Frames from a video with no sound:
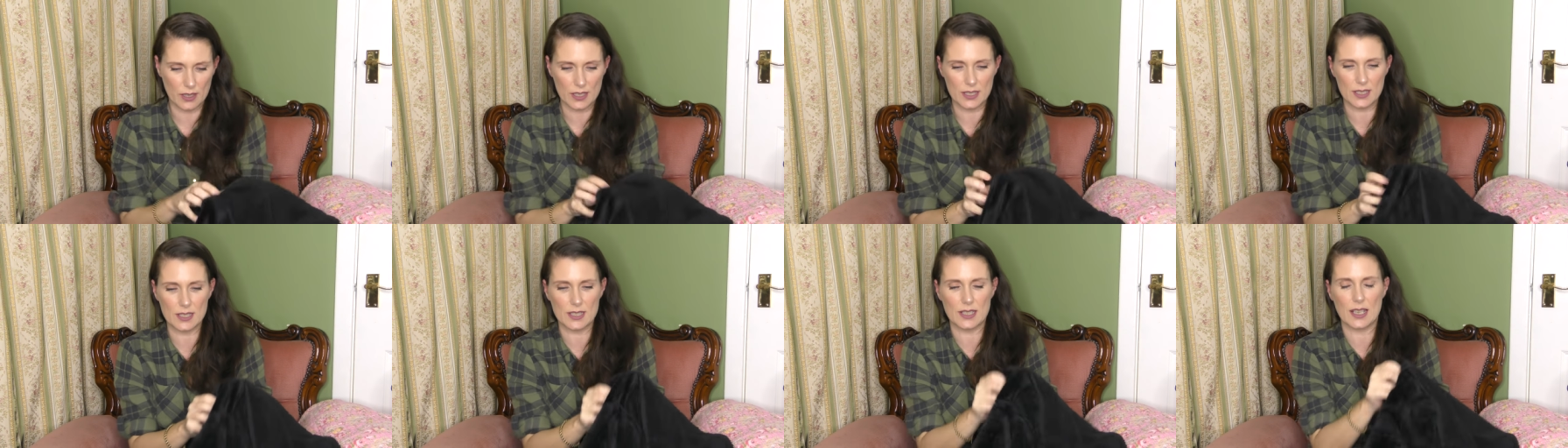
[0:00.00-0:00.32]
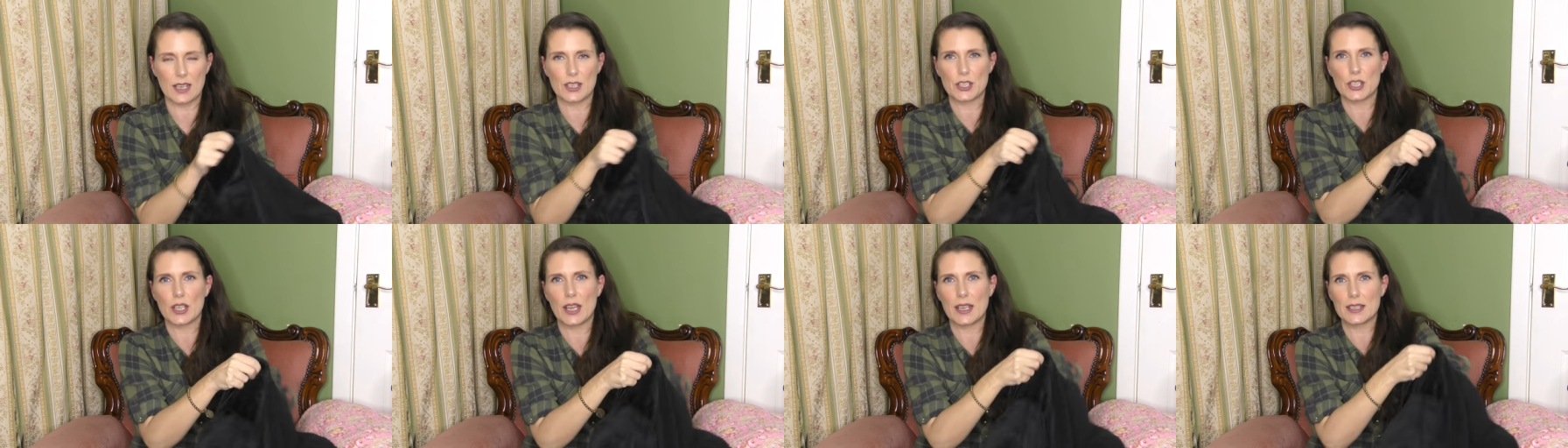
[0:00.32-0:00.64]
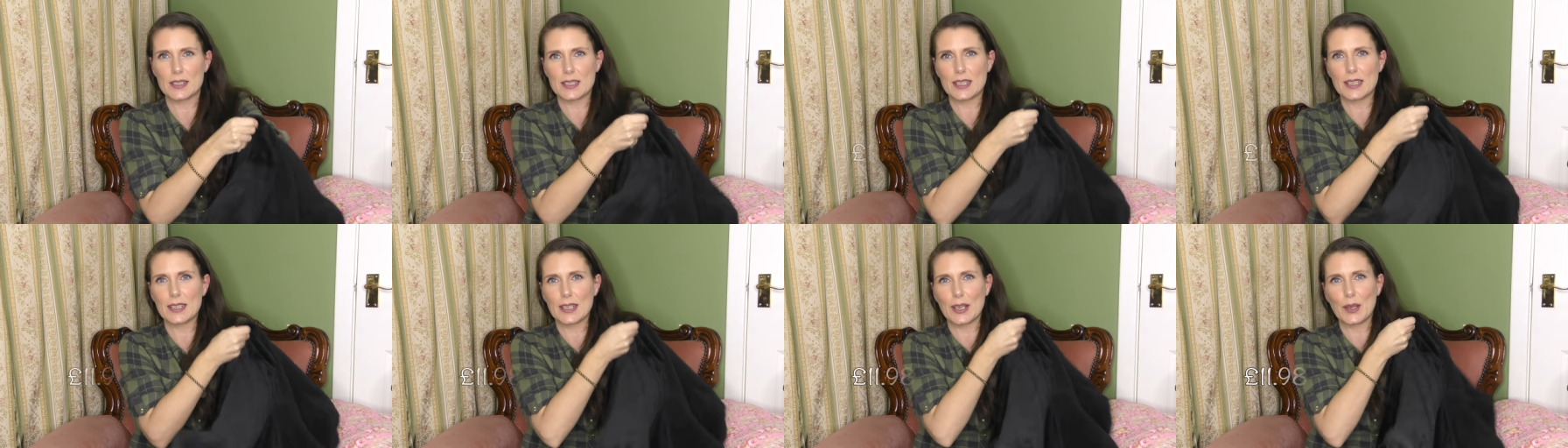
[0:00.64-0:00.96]
This is actually
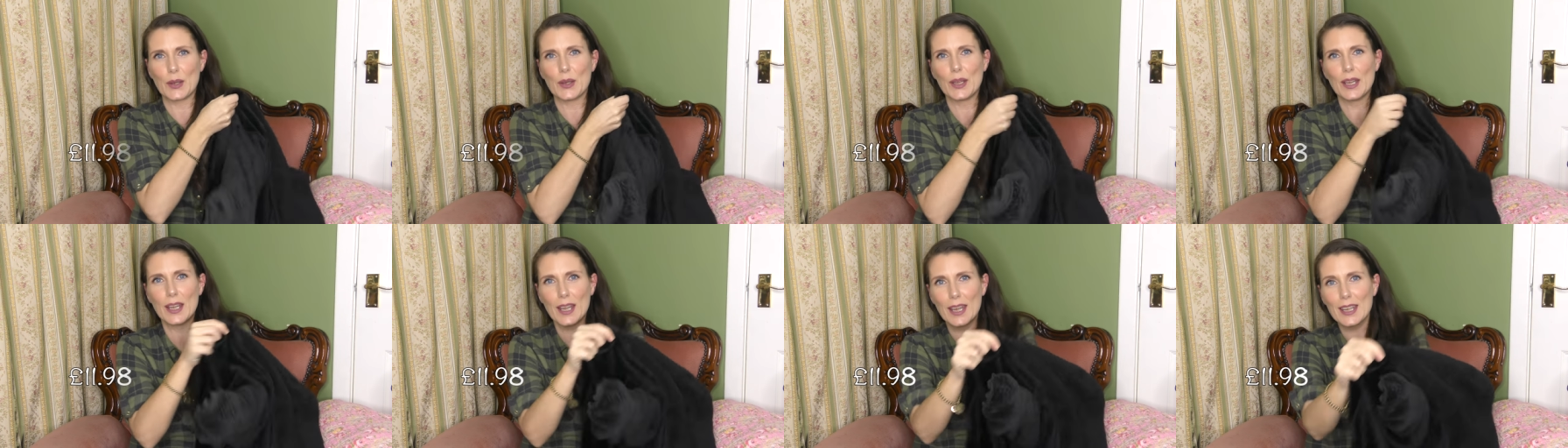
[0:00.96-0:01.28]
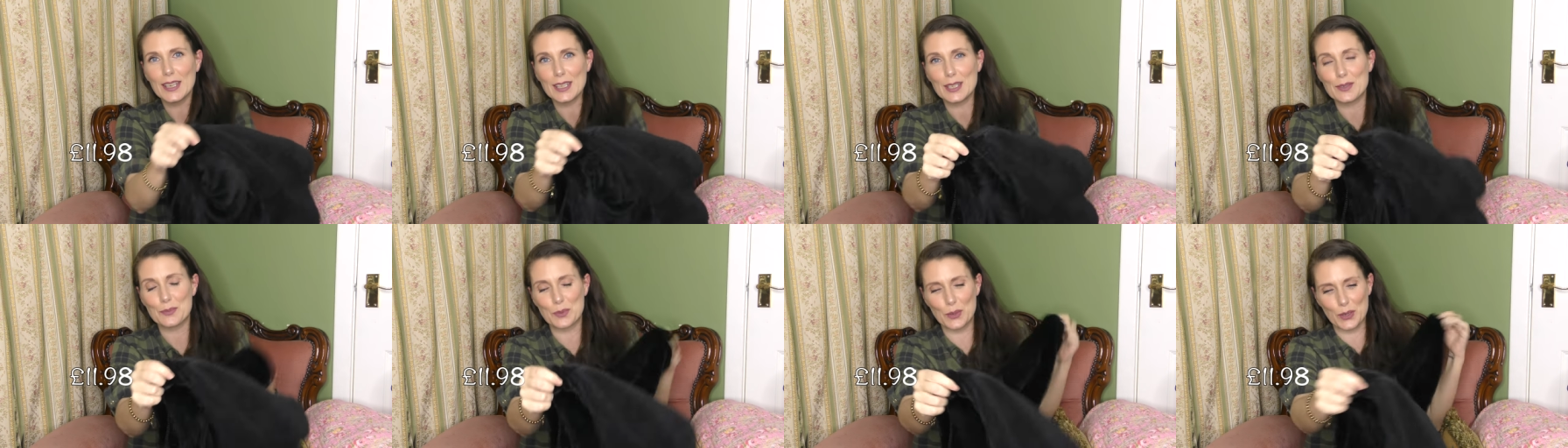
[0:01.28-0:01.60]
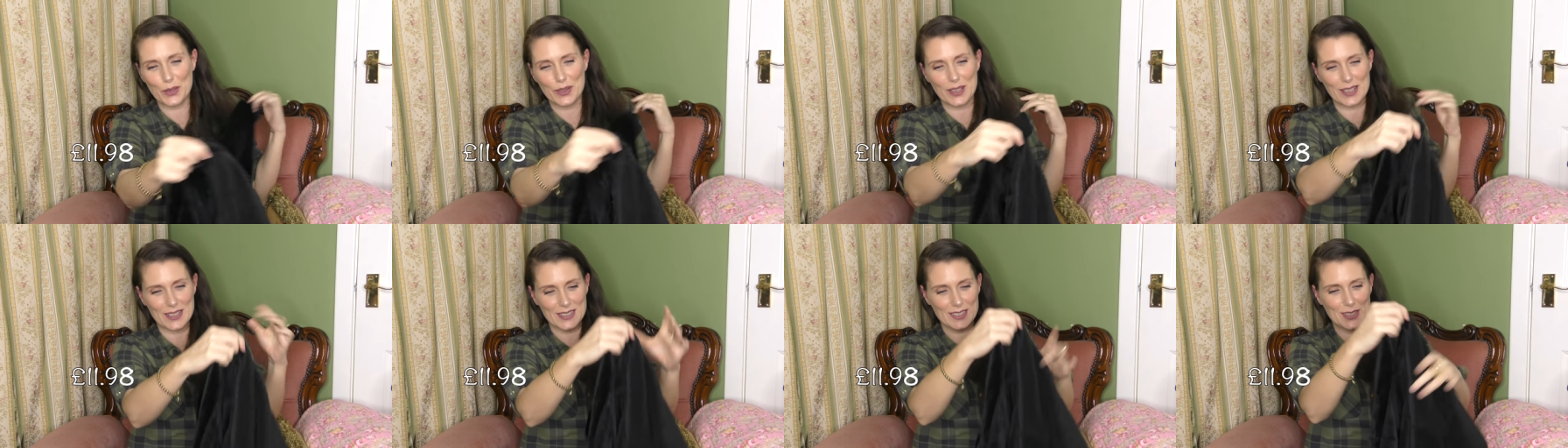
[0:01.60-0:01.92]
inside out. He
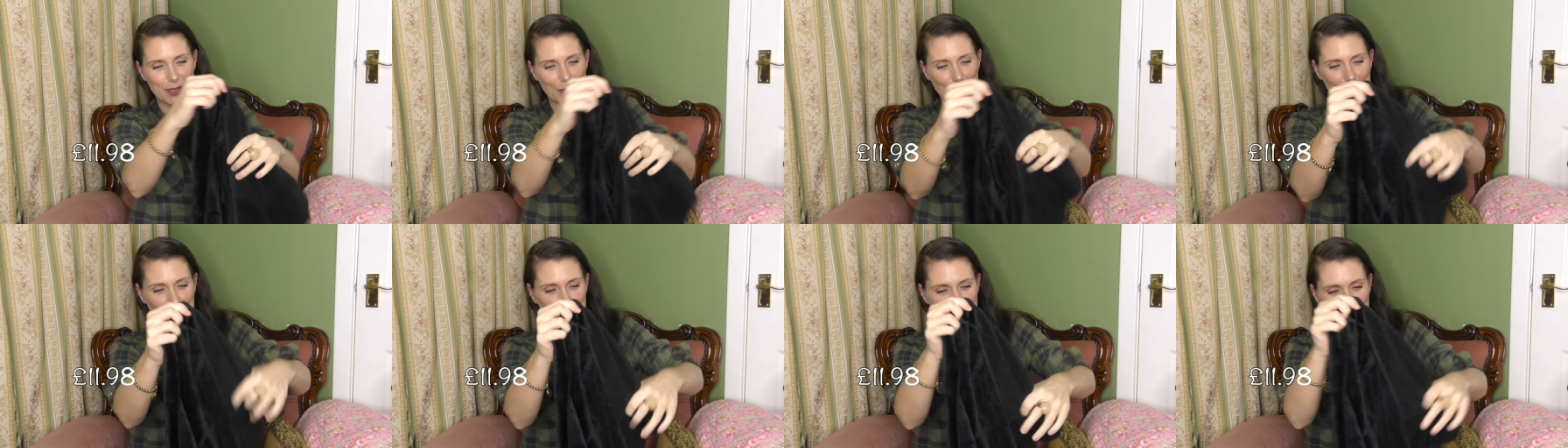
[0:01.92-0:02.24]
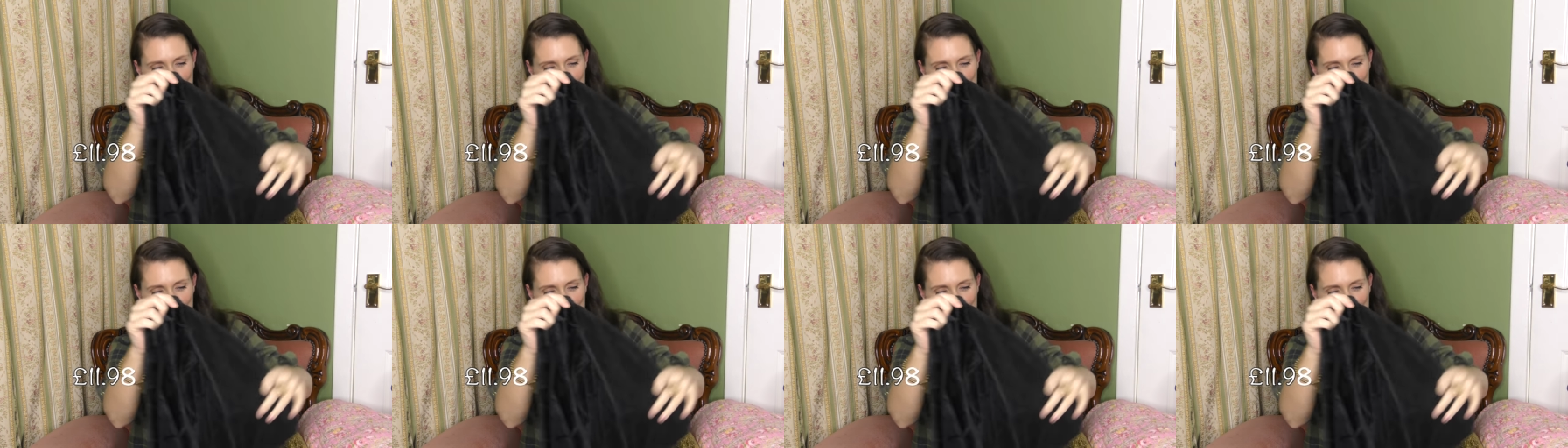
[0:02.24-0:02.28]
wore this to go to